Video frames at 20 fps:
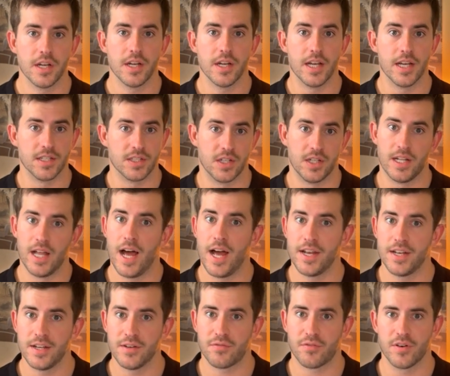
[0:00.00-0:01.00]
is a lot
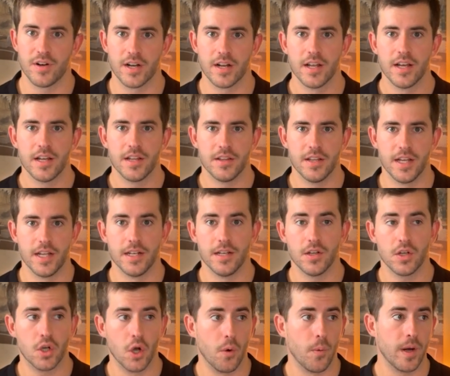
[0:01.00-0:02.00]
different than
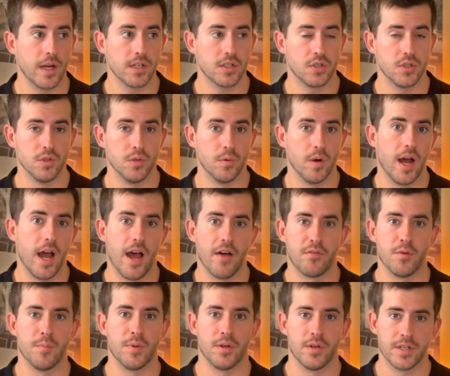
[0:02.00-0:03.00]
going to a
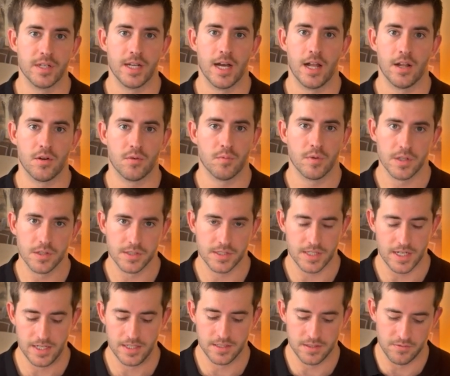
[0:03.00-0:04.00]
$500 million real
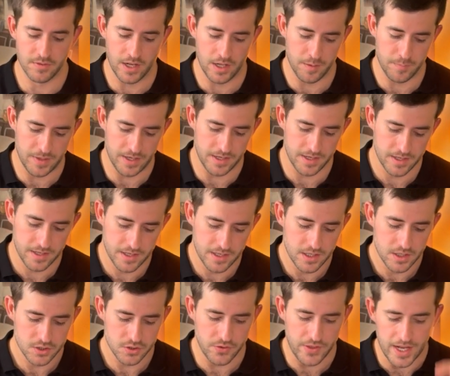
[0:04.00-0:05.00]
estate development.
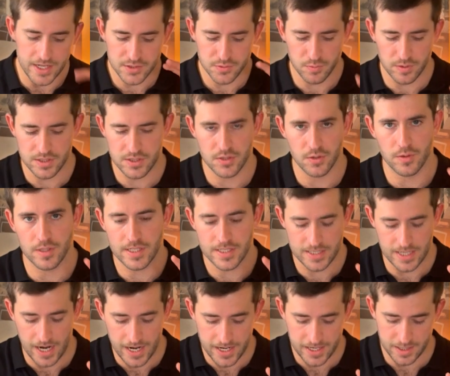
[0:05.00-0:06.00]
So that's what's so
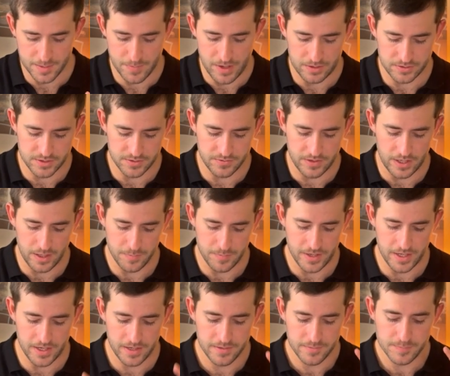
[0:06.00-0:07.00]
exciting about
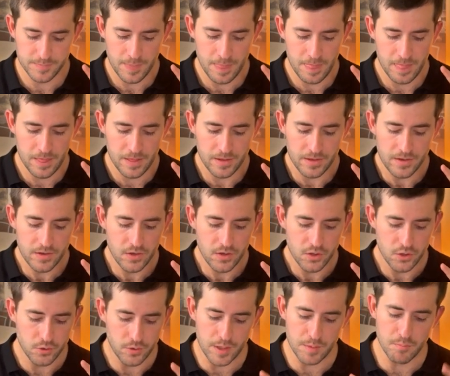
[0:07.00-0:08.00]
development.
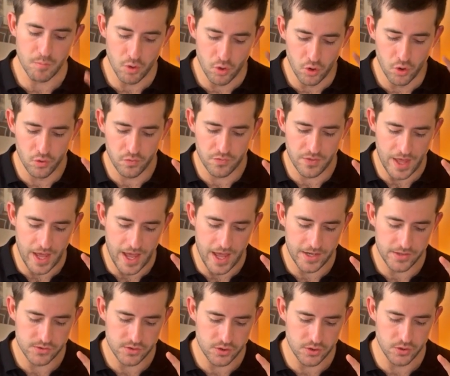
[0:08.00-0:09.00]
You can move
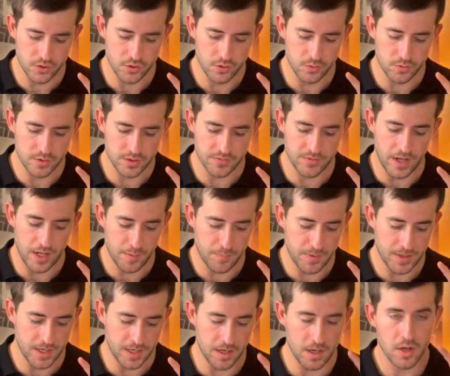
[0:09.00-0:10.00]
then to
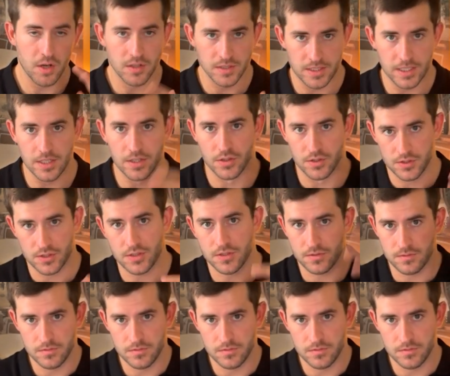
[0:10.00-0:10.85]
developing deals